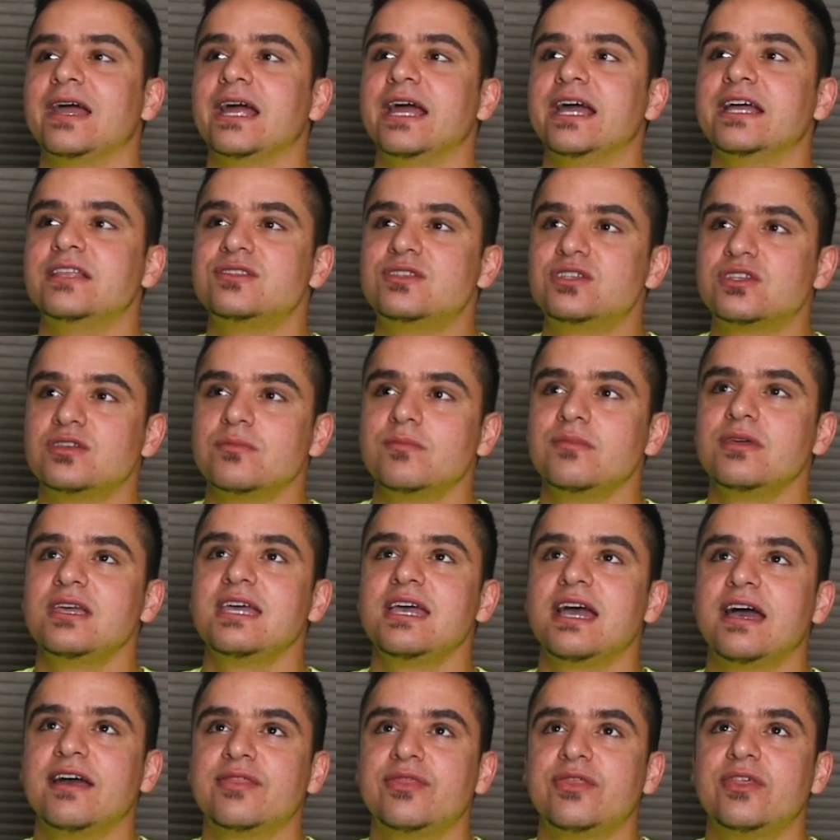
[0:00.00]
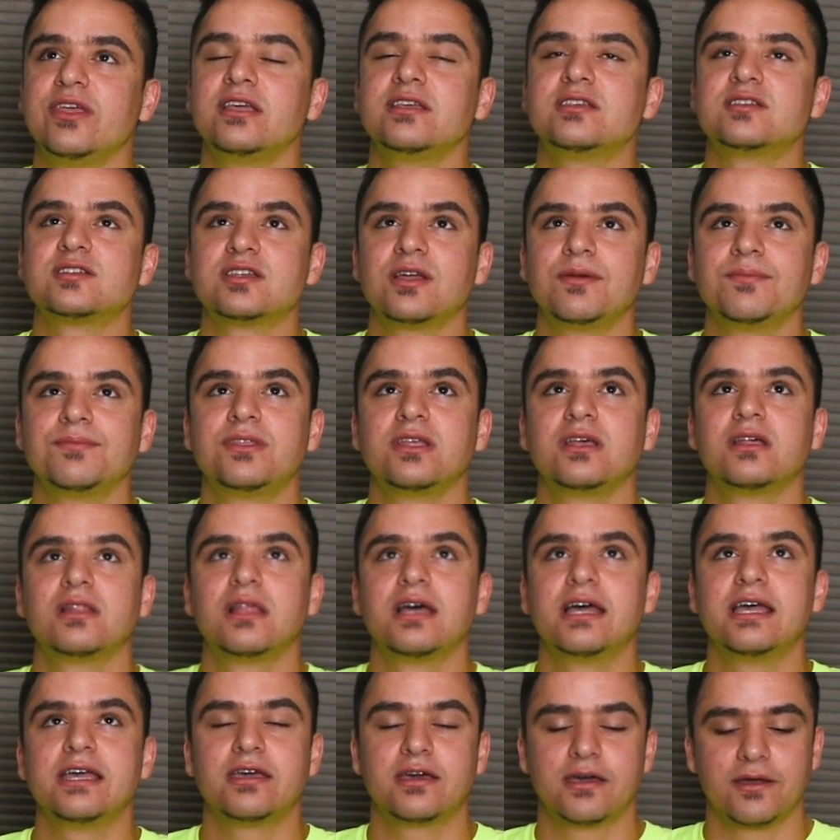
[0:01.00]
And to me, I think something
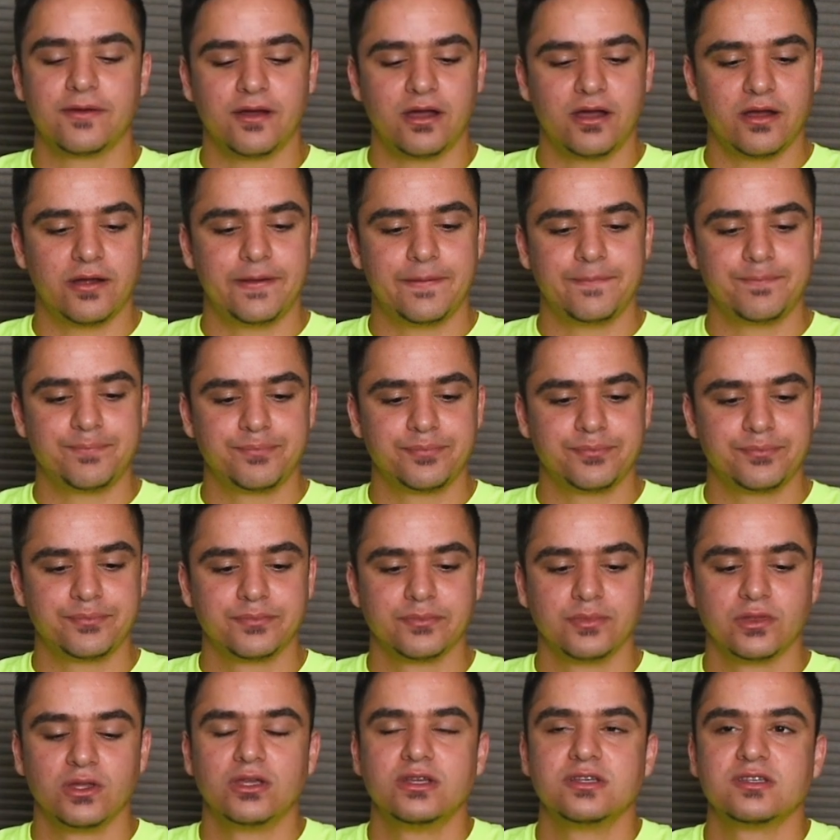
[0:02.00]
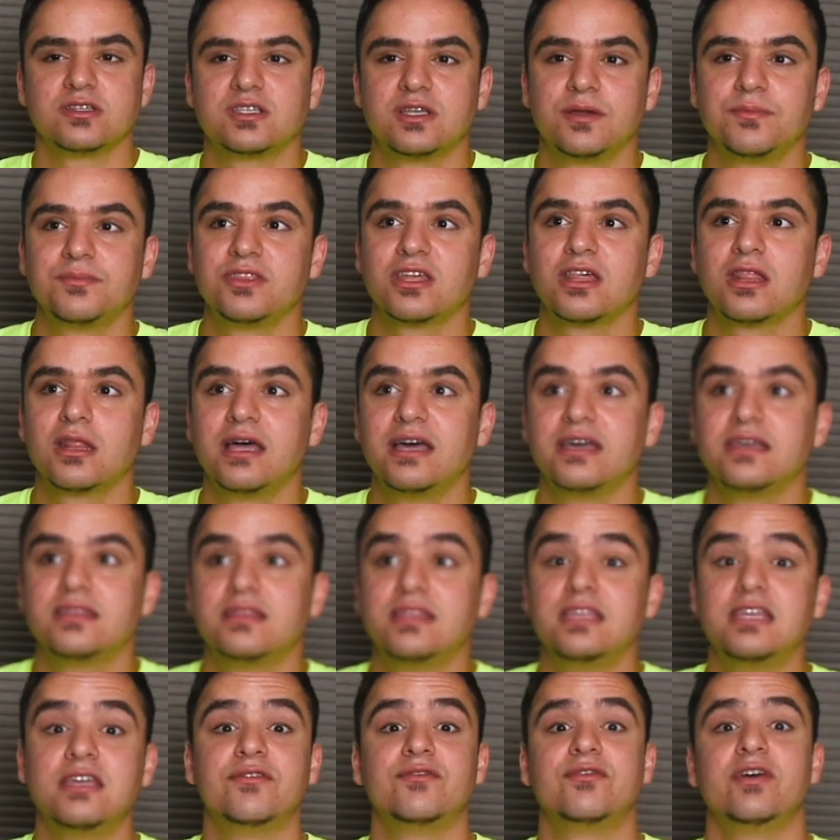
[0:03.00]
like
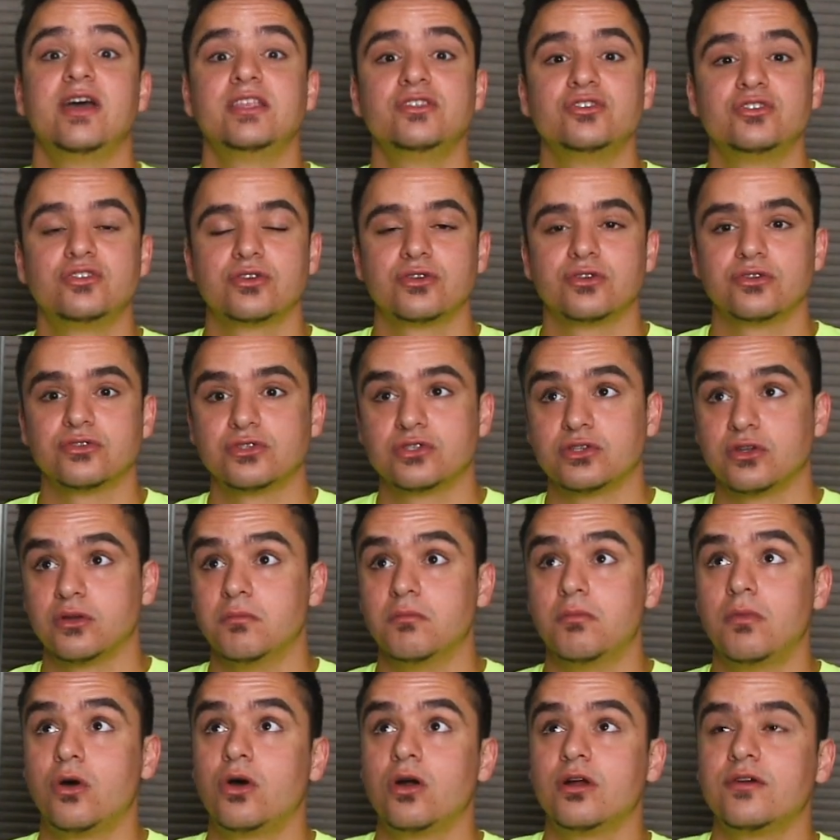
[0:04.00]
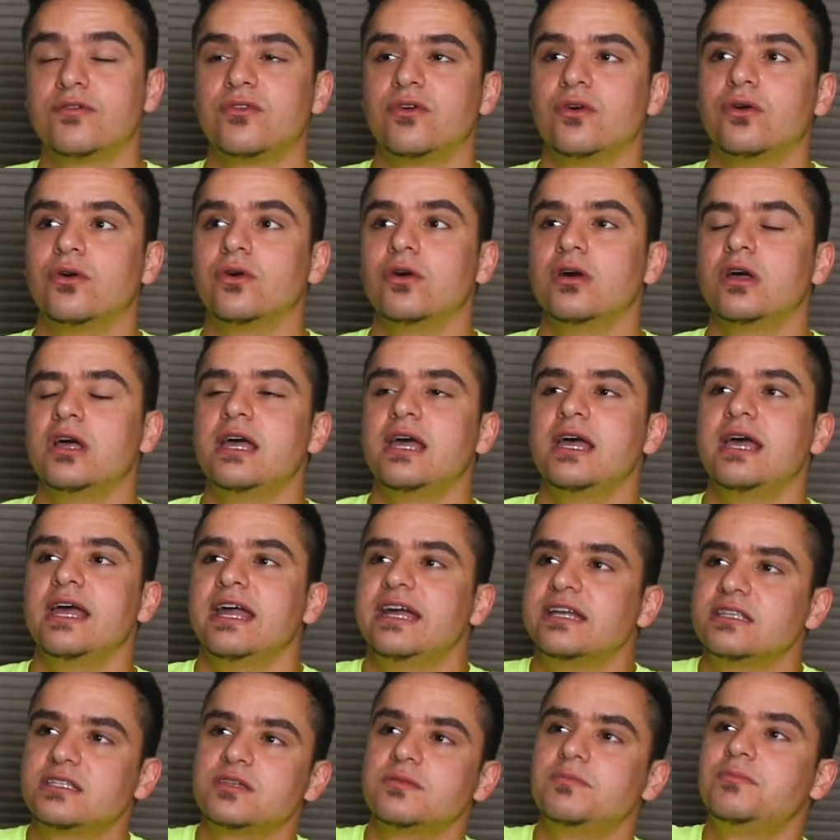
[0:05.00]
the Avengers or Marvel,
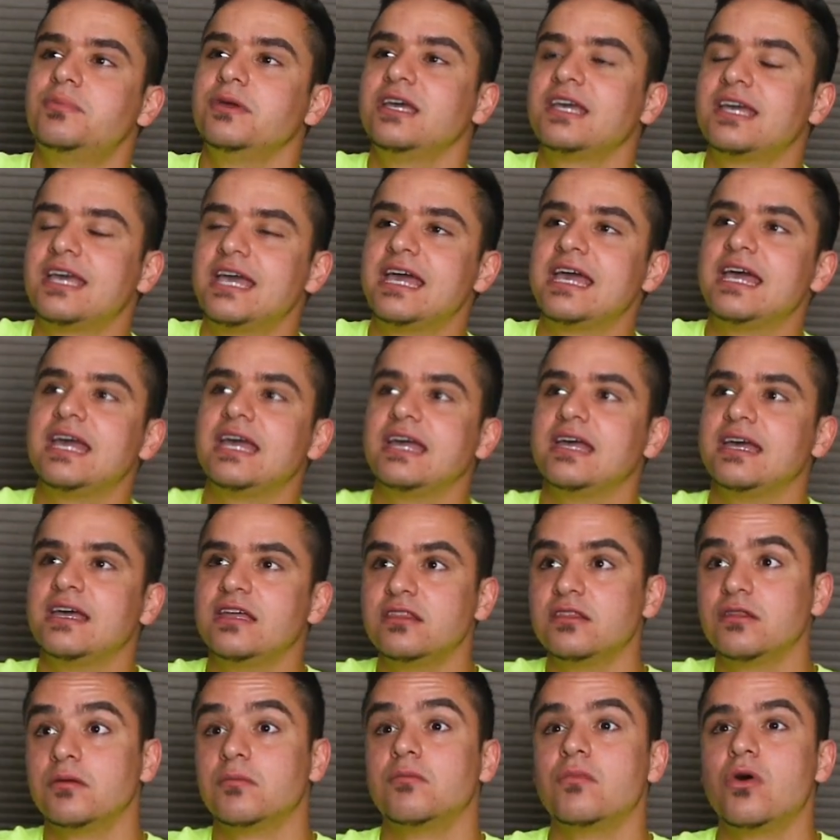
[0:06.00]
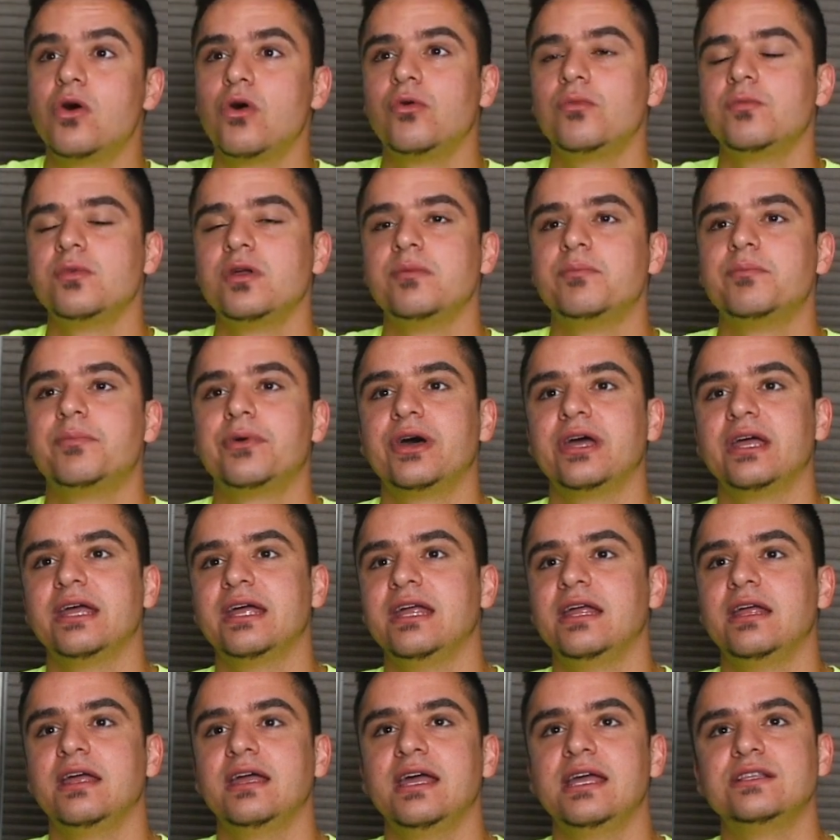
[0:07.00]
it's a big hit in the moment, but
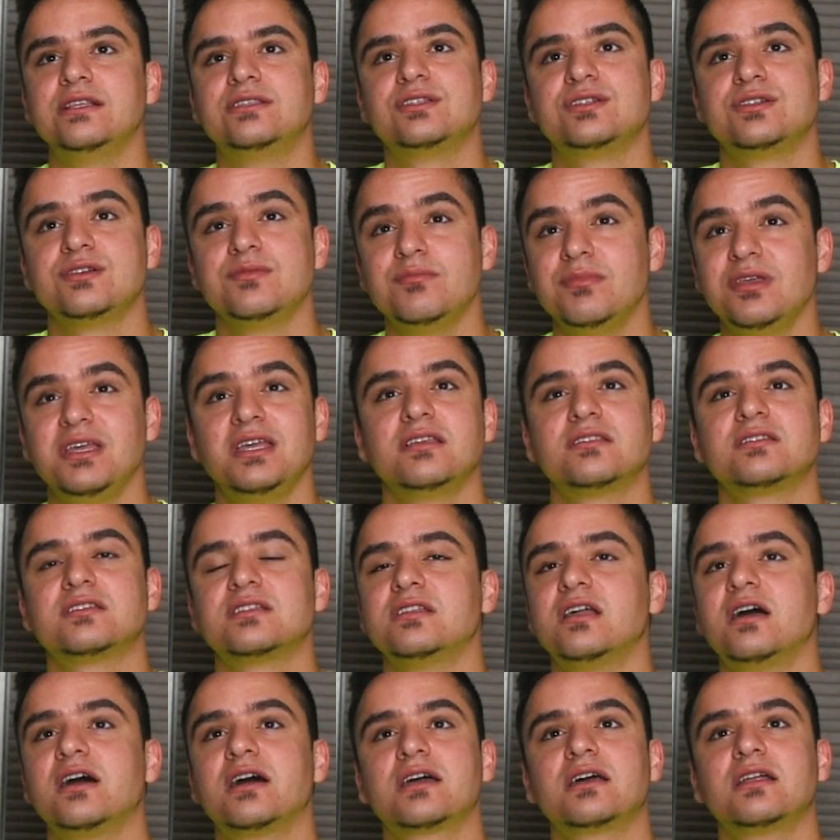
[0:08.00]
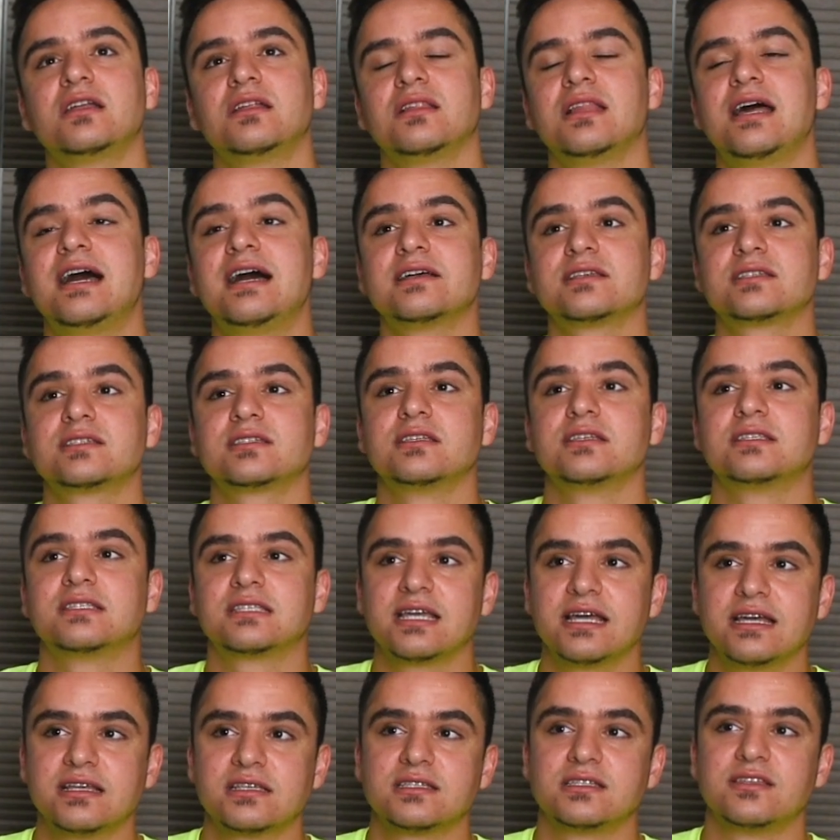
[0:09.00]
to me it's not going to last the
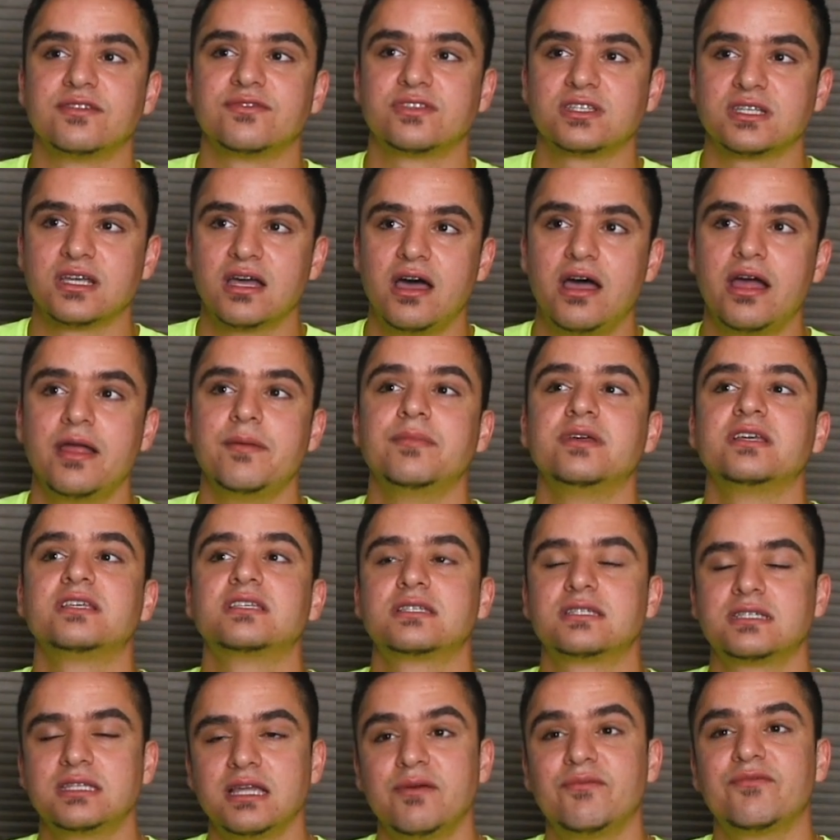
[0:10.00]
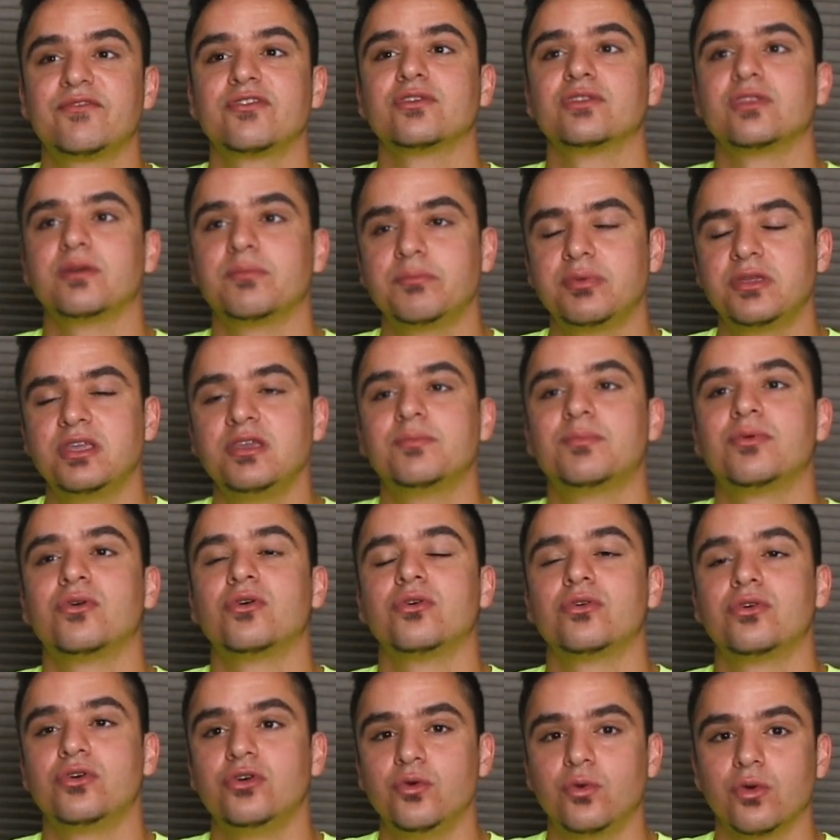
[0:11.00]
test of time except for the
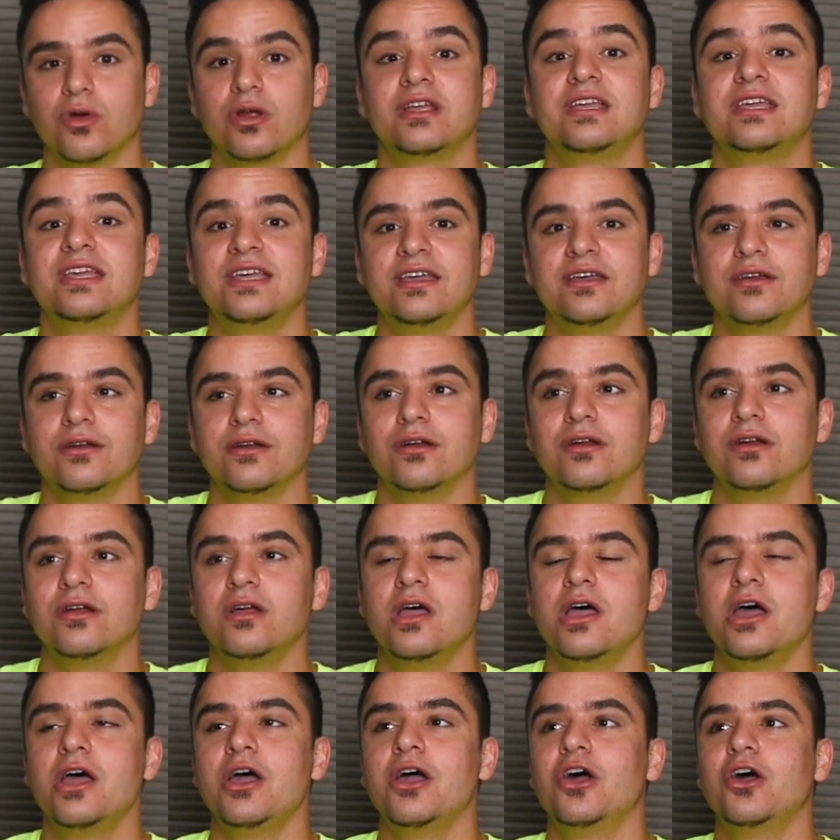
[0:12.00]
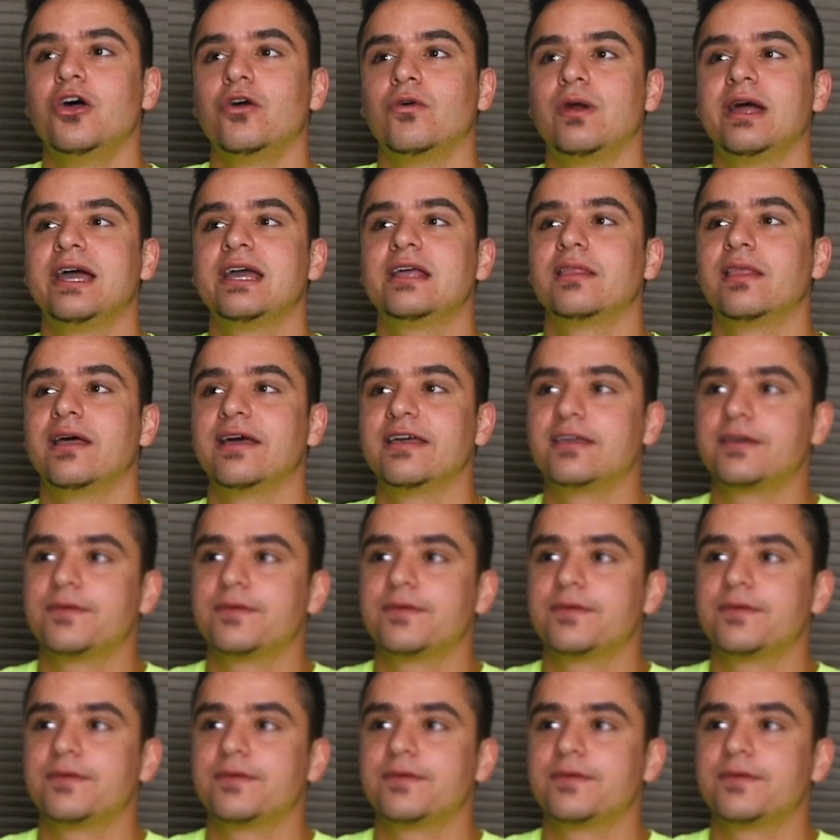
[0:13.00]
people who are here, right?